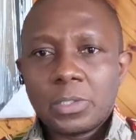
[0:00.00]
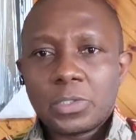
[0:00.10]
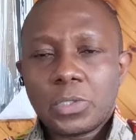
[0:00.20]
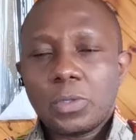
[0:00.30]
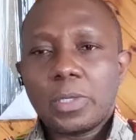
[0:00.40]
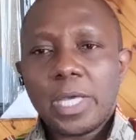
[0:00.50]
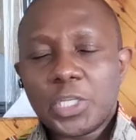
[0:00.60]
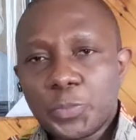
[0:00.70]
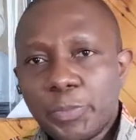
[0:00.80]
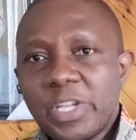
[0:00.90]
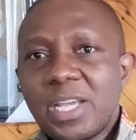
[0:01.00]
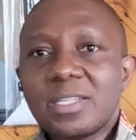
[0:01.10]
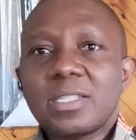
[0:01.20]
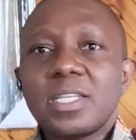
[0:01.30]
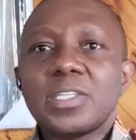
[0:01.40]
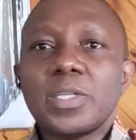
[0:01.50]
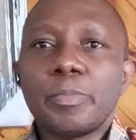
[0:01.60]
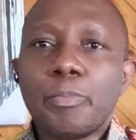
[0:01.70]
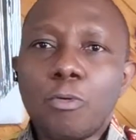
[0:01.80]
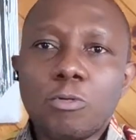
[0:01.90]
So experience is
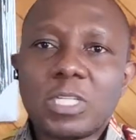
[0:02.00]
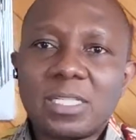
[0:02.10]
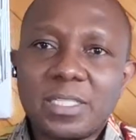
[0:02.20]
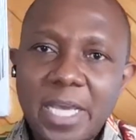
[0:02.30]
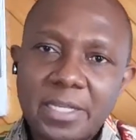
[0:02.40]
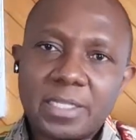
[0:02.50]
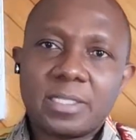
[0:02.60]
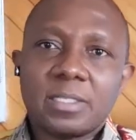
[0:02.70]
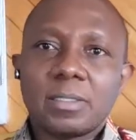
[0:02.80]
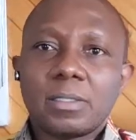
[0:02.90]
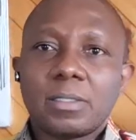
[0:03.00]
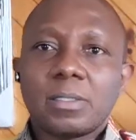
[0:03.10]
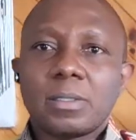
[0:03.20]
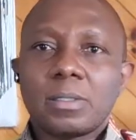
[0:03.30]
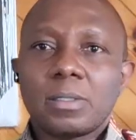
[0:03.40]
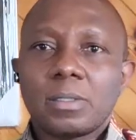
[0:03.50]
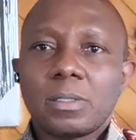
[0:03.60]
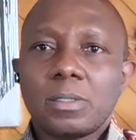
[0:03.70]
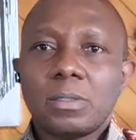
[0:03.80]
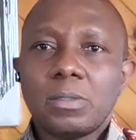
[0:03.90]
important, yes.
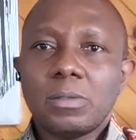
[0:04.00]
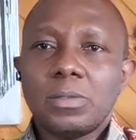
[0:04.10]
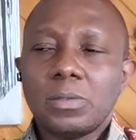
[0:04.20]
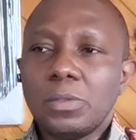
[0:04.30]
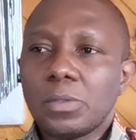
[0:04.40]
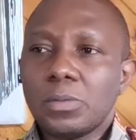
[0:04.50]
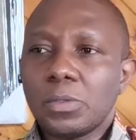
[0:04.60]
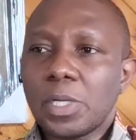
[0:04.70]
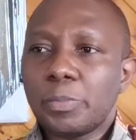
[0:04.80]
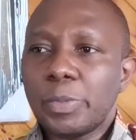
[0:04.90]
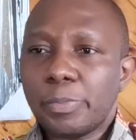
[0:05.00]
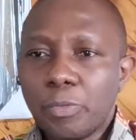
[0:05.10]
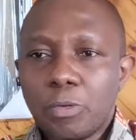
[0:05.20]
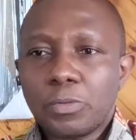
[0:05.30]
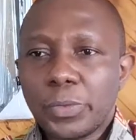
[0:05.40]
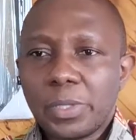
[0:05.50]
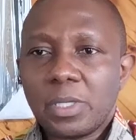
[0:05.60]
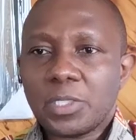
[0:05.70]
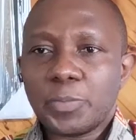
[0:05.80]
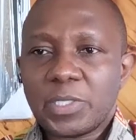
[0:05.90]
You can be born
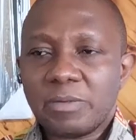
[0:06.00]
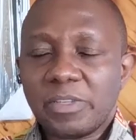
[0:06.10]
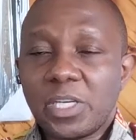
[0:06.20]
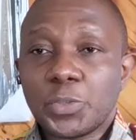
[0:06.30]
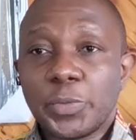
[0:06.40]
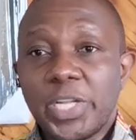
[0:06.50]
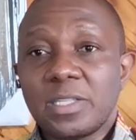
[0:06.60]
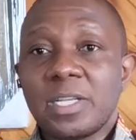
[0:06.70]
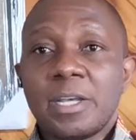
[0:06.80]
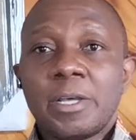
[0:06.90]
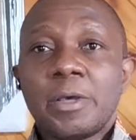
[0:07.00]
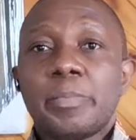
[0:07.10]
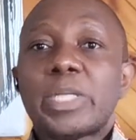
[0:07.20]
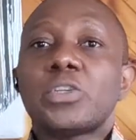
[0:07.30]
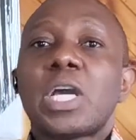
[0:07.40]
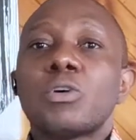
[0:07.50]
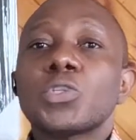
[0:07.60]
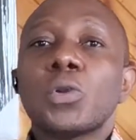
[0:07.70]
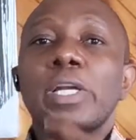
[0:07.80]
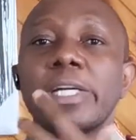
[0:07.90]
with a specific experience, but you can
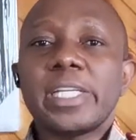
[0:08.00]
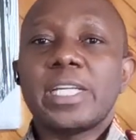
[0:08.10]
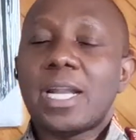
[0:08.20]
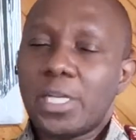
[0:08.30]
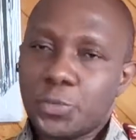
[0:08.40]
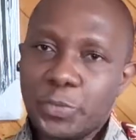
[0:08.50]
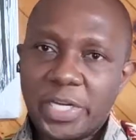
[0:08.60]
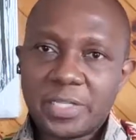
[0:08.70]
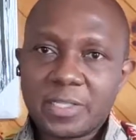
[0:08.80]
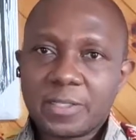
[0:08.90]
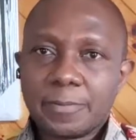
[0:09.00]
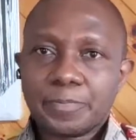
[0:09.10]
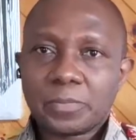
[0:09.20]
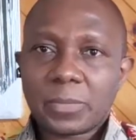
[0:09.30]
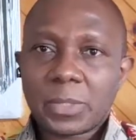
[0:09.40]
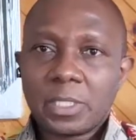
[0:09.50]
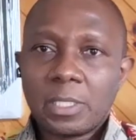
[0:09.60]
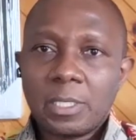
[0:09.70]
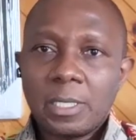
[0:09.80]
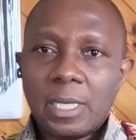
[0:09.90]
also learn an experience.
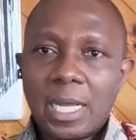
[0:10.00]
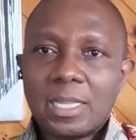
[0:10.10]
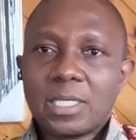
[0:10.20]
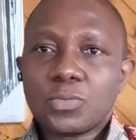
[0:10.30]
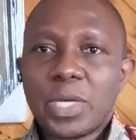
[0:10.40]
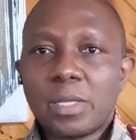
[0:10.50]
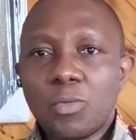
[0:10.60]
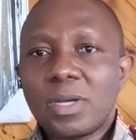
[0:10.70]
And that's why the